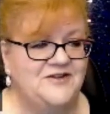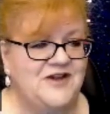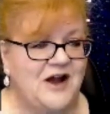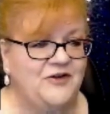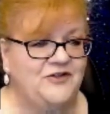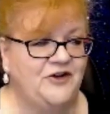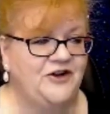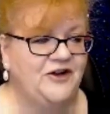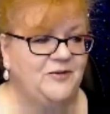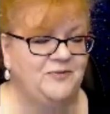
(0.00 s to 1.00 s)
South is our
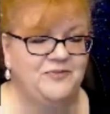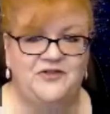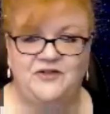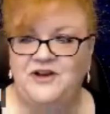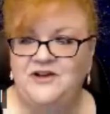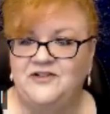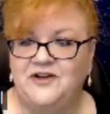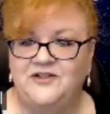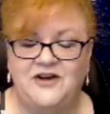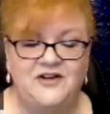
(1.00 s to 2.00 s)
dealer. 15,
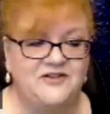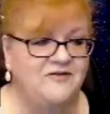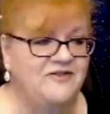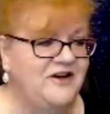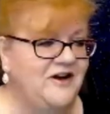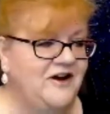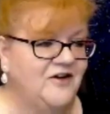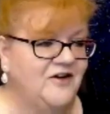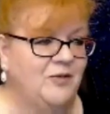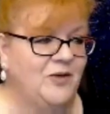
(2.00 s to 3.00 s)
16, 17 high
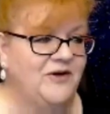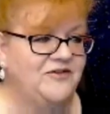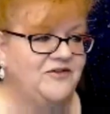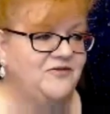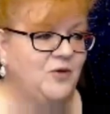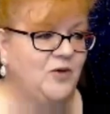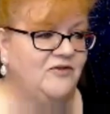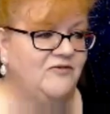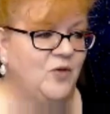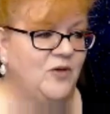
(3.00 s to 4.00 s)
card points. 4,
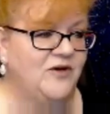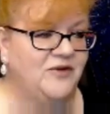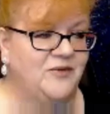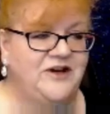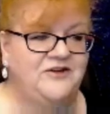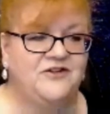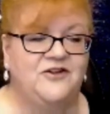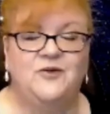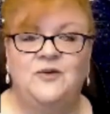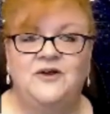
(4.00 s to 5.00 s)
4, 3,
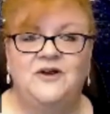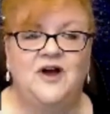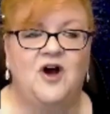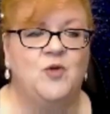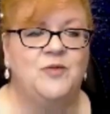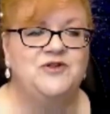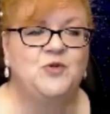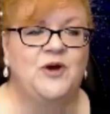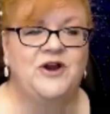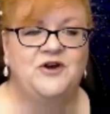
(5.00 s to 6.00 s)
2. Opens
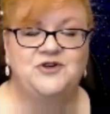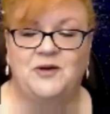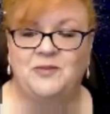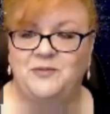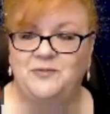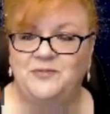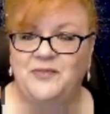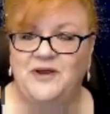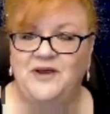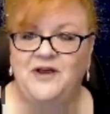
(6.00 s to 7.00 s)
1 no trump.
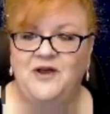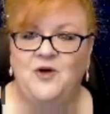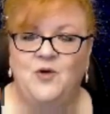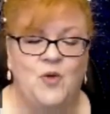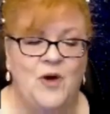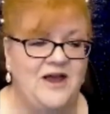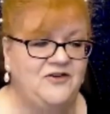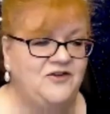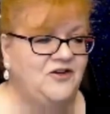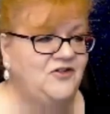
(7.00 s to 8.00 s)

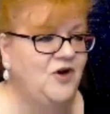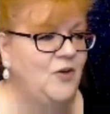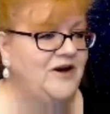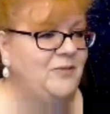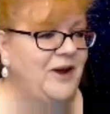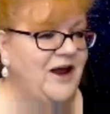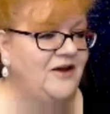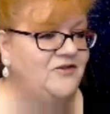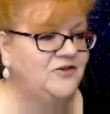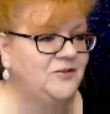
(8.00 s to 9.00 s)
West is going to
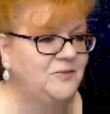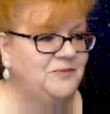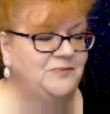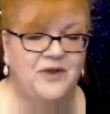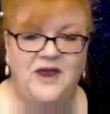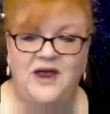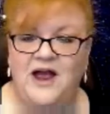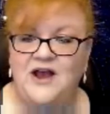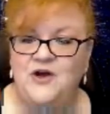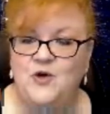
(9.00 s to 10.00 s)
pass.
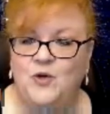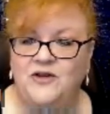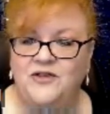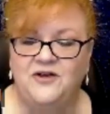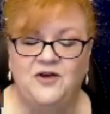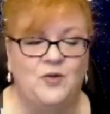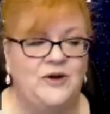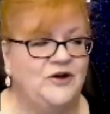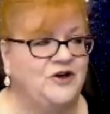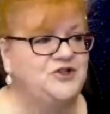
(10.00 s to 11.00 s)
And North, we
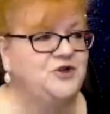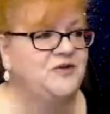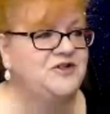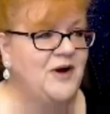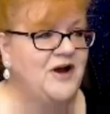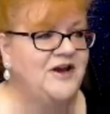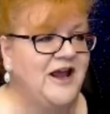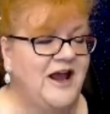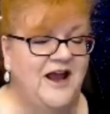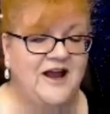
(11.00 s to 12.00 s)
look at your responding
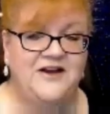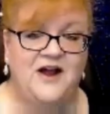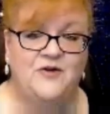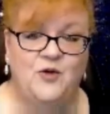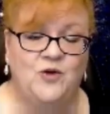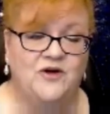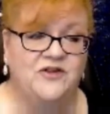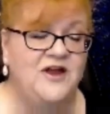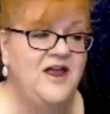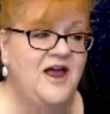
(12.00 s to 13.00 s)
hand. Now, North,
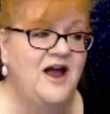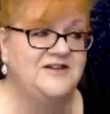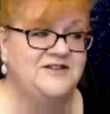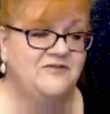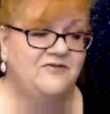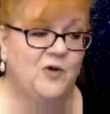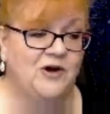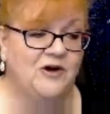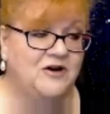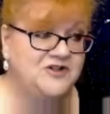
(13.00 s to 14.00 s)
I see a
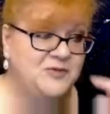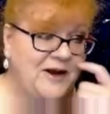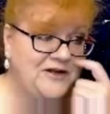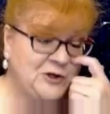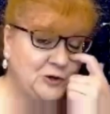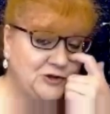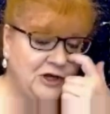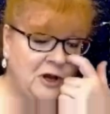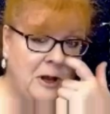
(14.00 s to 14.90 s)
4-card spade suit.